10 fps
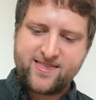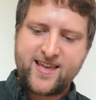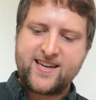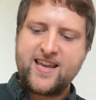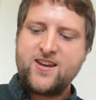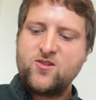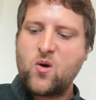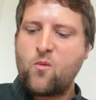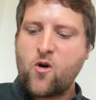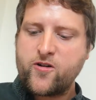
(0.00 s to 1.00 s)
They need
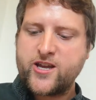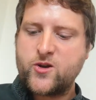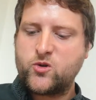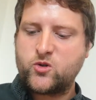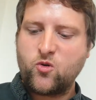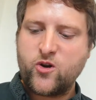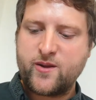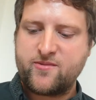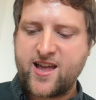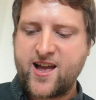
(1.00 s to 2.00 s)
not worry who saw
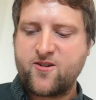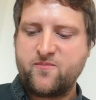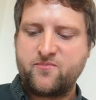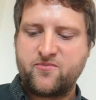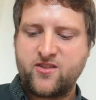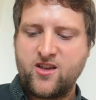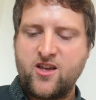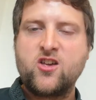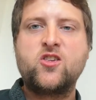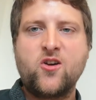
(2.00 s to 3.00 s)
him now.
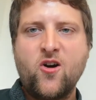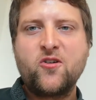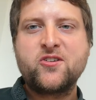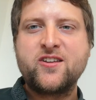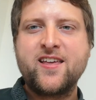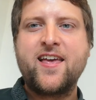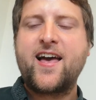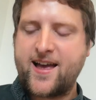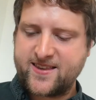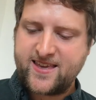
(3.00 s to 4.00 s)
God
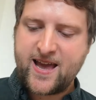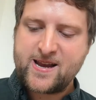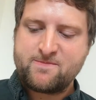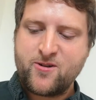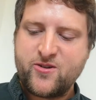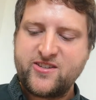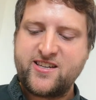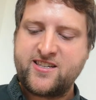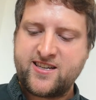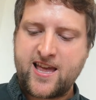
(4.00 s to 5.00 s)
had kept
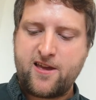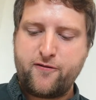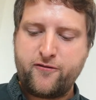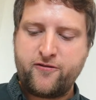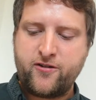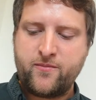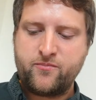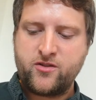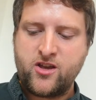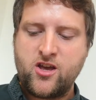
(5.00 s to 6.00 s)
Moses safe.
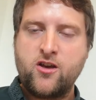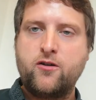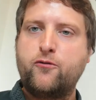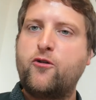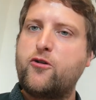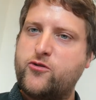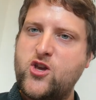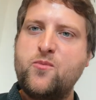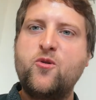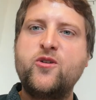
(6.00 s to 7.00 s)
For a
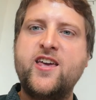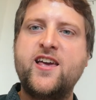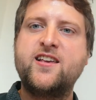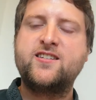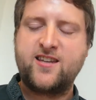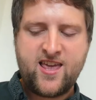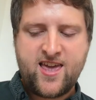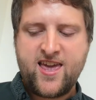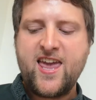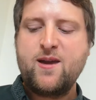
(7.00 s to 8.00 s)
few more years,
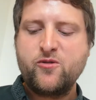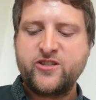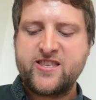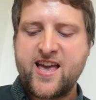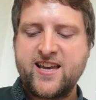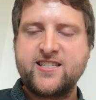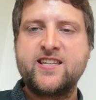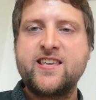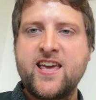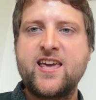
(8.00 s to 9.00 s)
he was theirs to
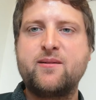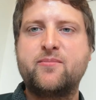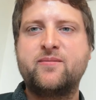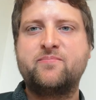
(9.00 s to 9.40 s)
keep